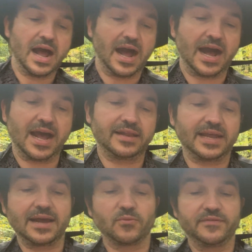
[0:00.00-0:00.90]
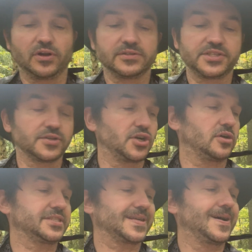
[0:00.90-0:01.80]
And then we've also
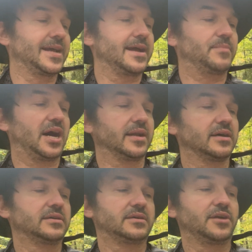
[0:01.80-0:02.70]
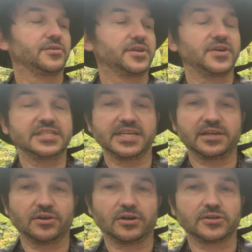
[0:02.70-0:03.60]
got an A minor, another easy
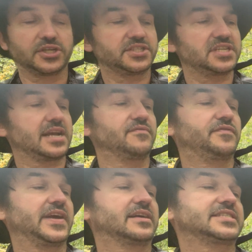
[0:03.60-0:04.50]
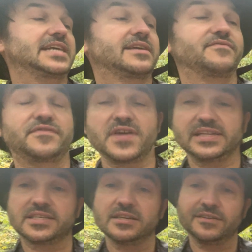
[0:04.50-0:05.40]
chord, second finger, second
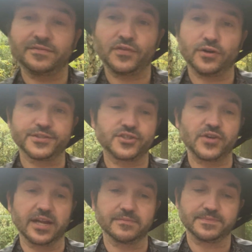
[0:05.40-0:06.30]
fret, fourth string.